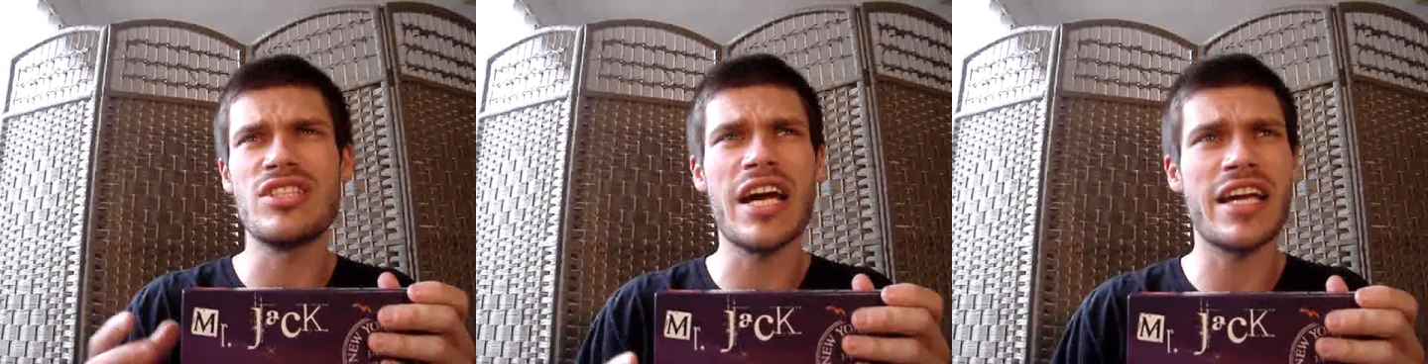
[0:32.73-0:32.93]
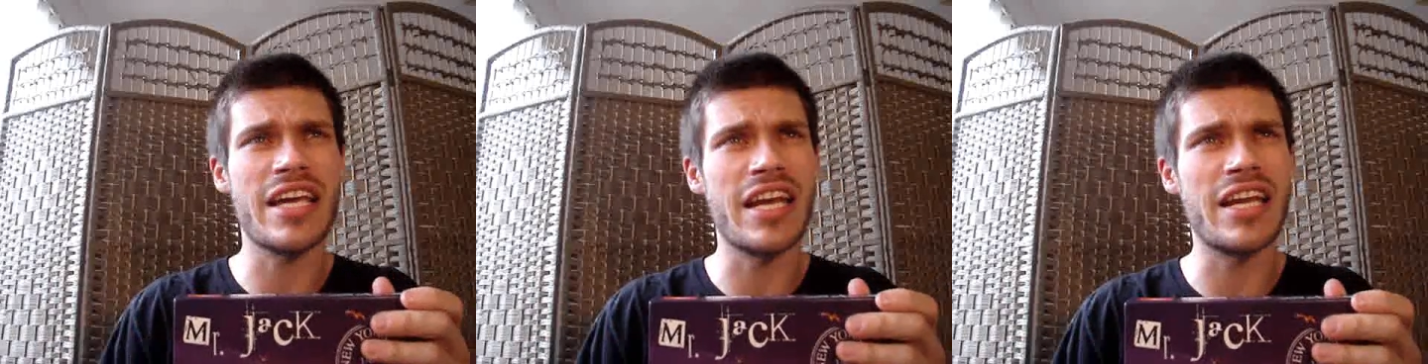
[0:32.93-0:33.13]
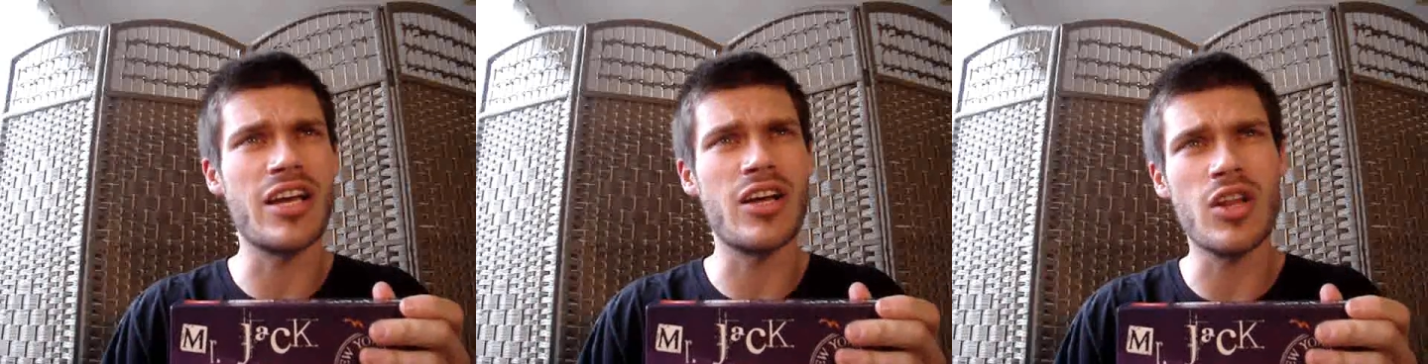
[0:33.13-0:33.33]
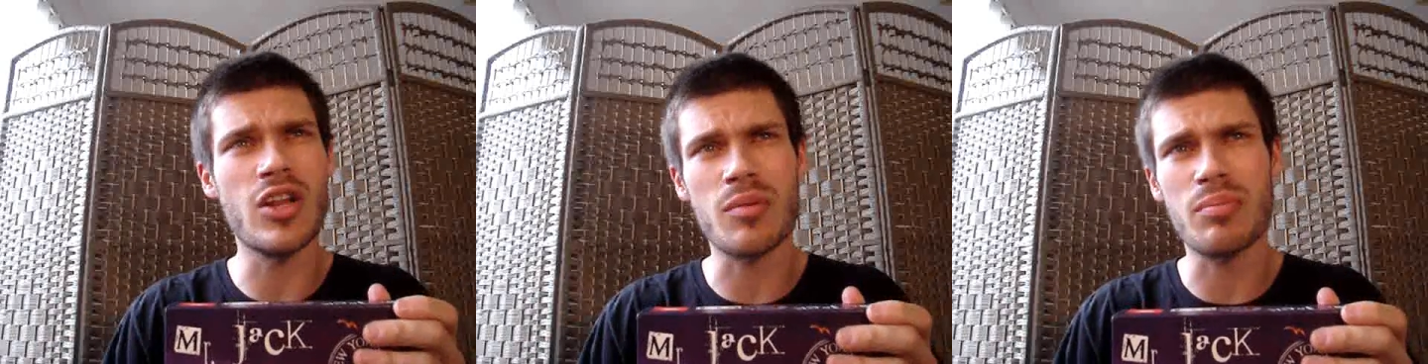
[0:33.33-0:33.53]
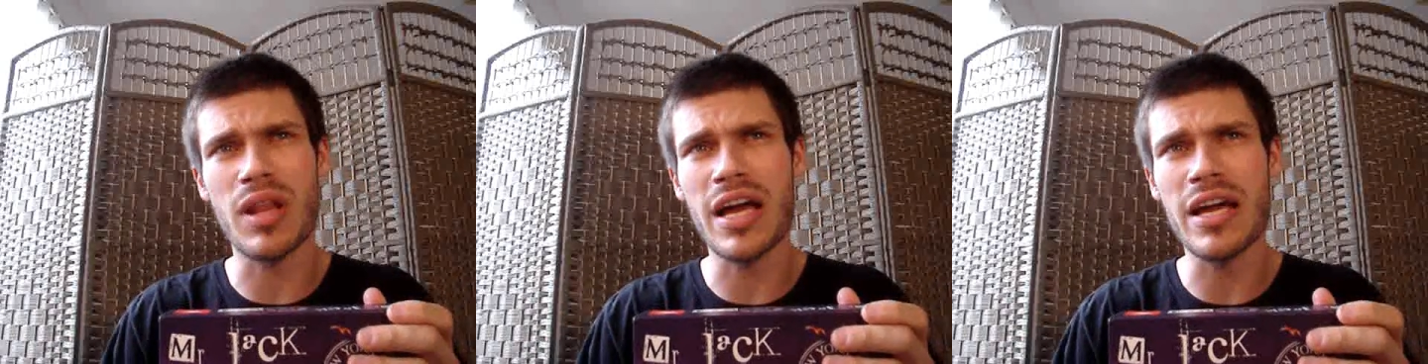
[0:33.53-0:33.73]
Jack getting a
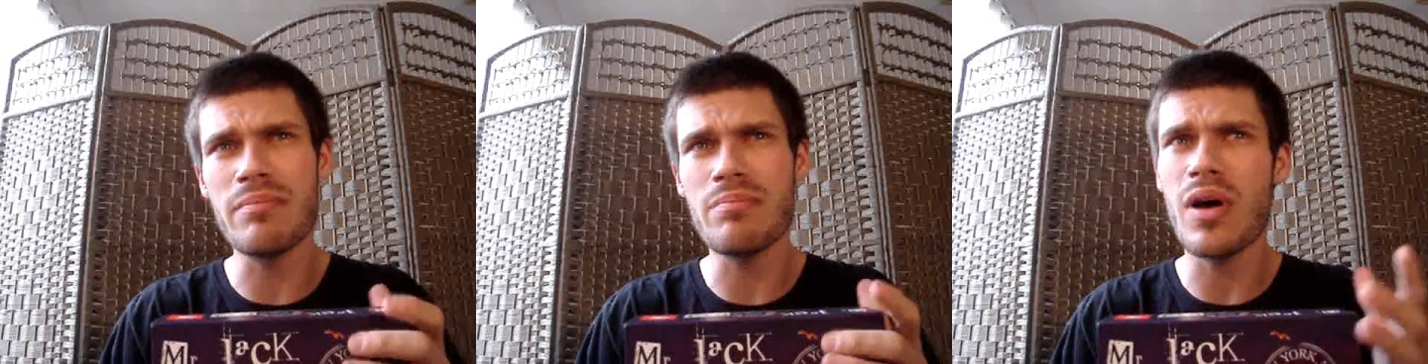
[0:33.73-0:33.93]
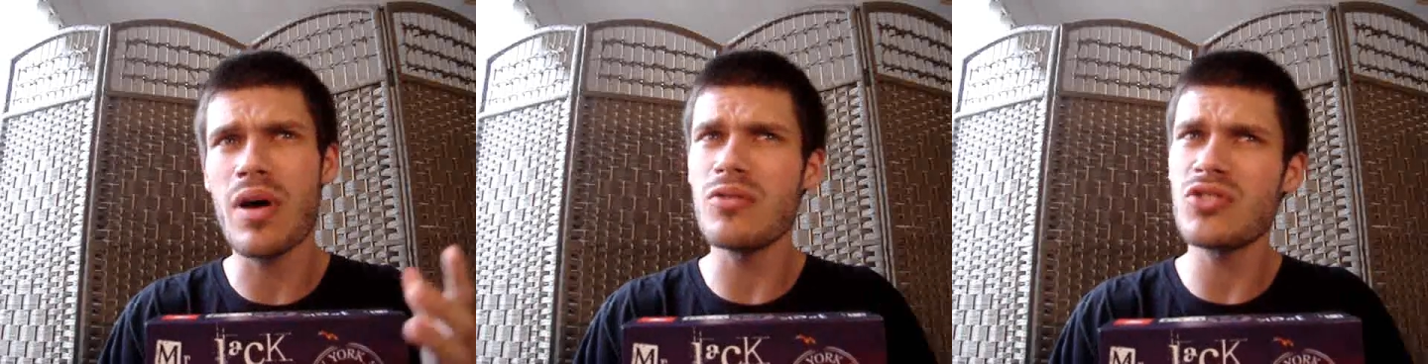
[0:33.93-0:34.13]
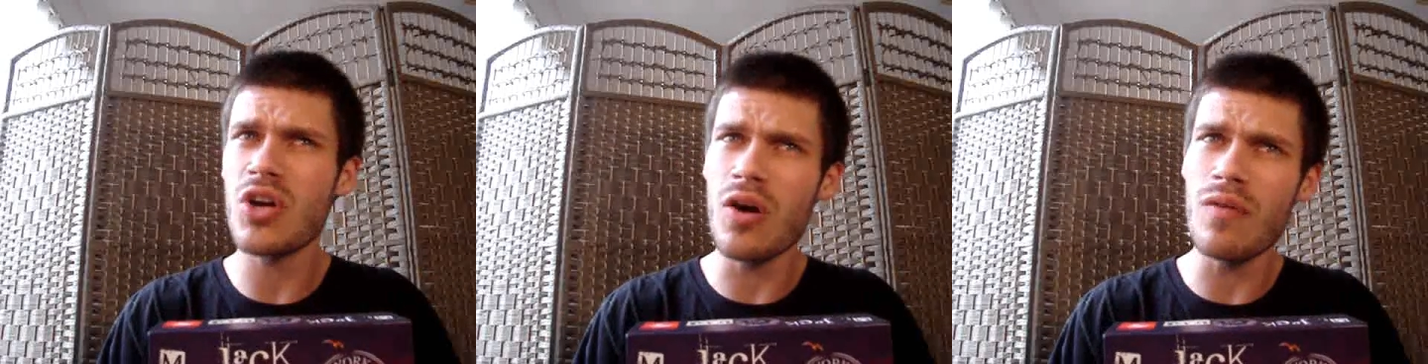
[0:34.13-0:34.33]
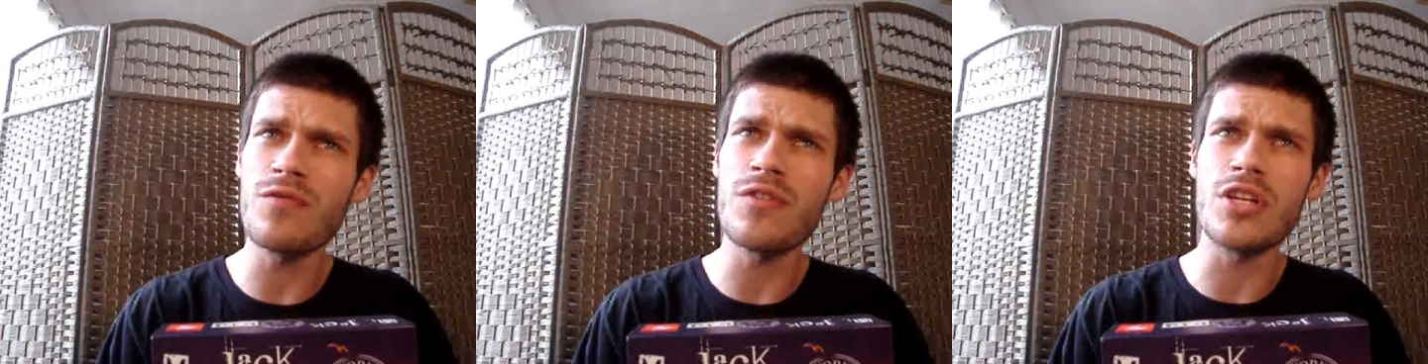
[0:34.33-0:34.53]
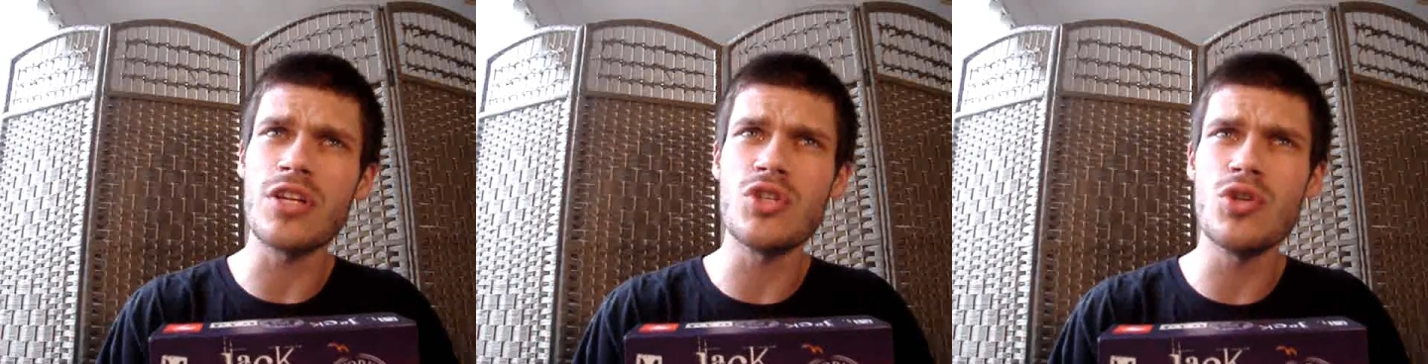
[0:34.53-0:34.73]
lot of play, I was
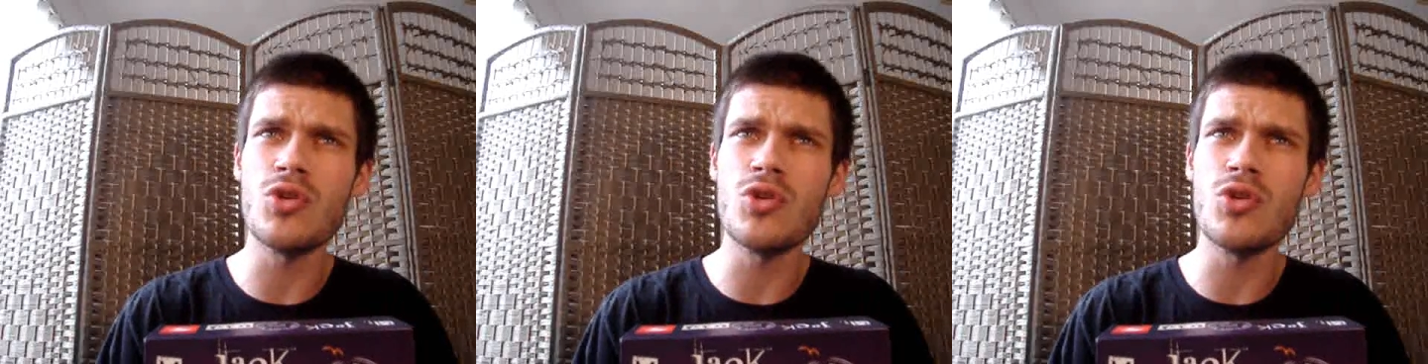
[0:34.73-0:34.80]
confident